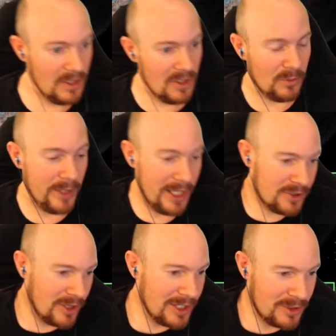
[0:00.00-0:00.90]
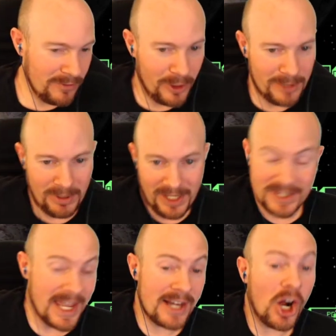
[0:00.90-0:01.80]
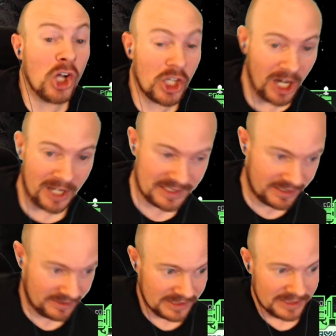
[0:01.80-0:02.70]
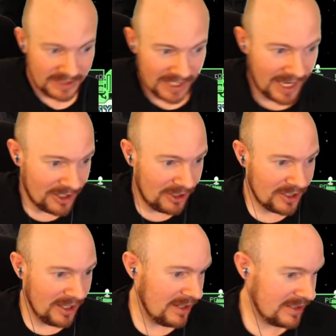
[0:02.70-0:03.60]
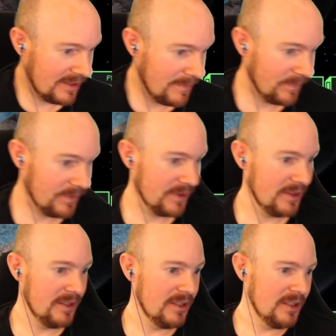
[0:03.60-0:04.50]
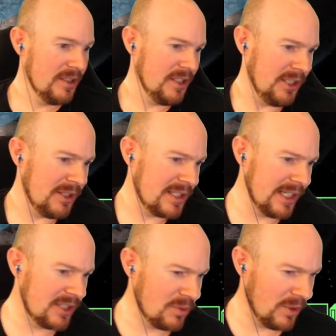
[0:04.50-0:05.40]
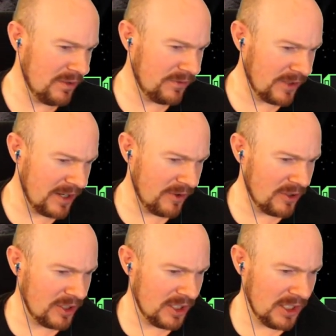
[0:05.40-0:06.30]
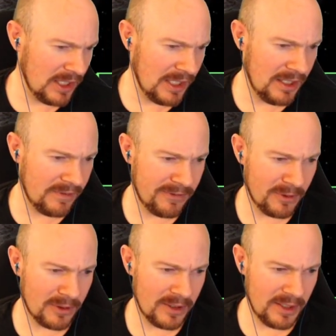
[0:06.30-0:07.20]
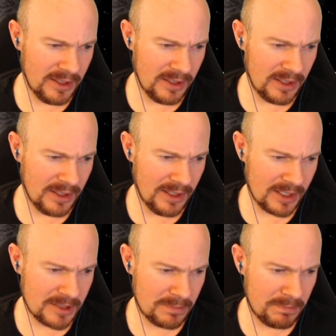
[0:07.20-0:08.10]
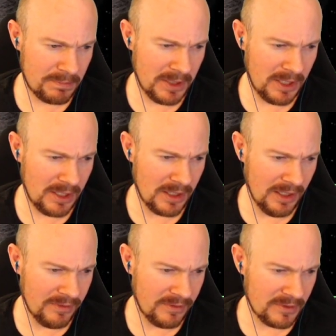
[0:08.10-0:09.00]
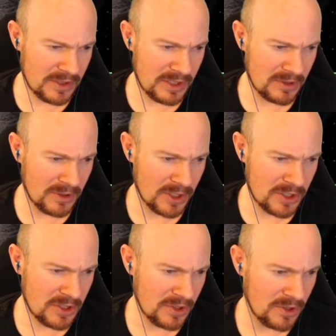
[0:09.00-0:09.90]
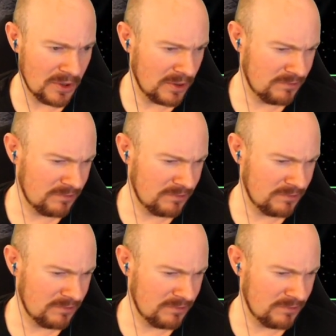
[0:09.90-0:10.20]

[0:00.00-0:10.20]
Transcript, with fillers: Rand tries to avoid puns at all cost. At all cost. Here it's like 2500 E for XP of 0 to 2.